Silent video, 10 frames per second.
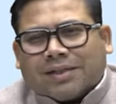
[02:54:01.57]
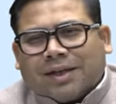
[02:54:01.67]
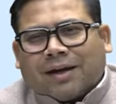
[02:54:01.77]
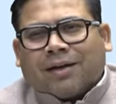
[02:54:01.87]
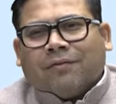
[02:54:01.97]
So
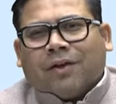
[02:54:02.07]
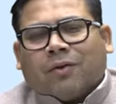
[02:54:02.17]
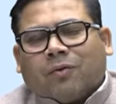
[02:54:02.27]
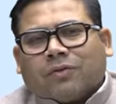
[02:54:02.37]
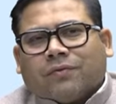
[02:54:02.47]

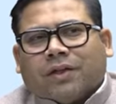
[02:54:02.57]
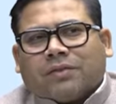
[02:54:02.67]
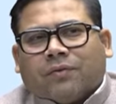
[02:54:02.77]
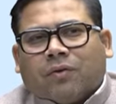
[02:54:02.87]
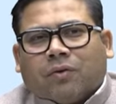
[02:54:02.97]
exactly
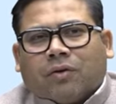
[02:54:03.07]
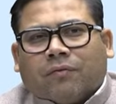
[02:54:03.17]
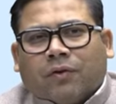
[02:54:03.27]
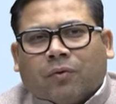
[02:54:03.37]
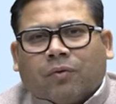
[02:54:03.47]
varicose veins
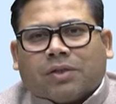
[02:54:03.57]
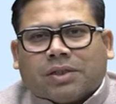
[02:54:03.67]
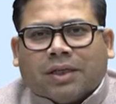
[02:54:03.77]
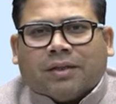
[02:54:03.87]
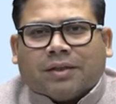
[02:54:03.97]
we
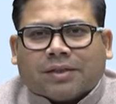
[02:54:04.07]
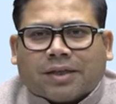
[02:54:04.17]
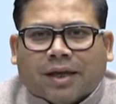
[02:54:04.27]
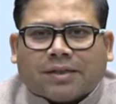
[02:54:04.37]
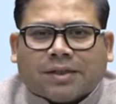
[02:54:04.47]
don't see
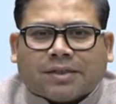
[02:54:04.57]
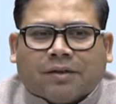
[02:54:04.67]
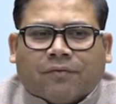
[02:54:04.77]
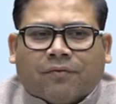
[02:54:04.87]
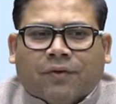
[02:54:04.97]
in this
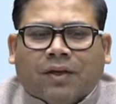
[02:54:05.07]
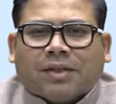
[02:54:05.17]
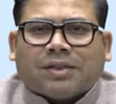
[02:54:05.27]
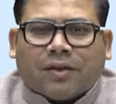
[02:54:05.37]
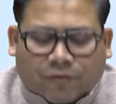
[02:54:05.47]
case. It's a
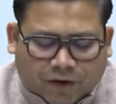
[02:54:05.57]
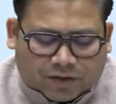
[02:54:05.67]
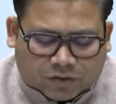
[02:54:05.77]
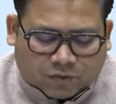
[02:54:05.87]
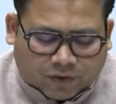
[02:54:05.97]
venous
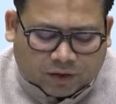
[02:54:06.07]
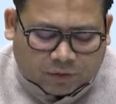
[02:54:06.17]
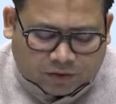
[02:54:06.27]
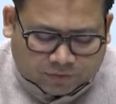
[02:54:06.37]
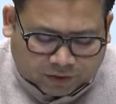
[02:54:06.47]
defect. So
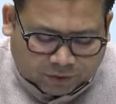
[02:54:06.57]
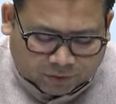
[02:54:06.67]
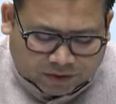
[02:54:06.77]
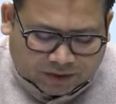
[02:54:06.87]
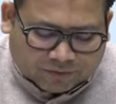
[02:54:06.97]
varicose
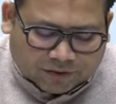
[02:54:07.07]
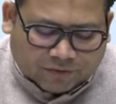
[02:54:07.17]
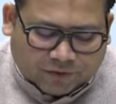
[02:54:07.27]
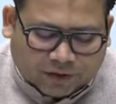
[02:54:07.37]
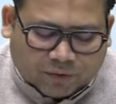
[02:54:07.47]
vein, using
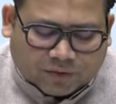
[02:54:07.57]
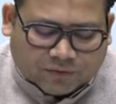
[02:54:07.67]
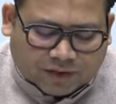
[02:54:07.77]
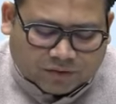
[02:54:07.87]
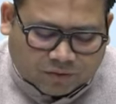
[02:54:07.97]
the word
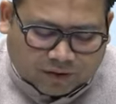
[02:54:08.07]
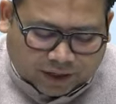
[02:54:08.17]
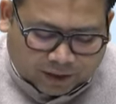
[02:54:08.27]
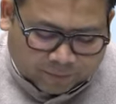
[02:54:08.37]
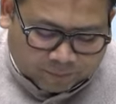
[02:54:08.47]
varicose vein is
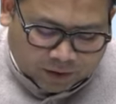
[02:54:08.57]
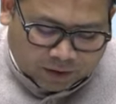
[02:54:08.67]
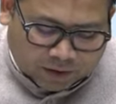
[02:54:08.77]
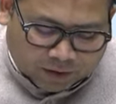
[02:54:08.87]
not right.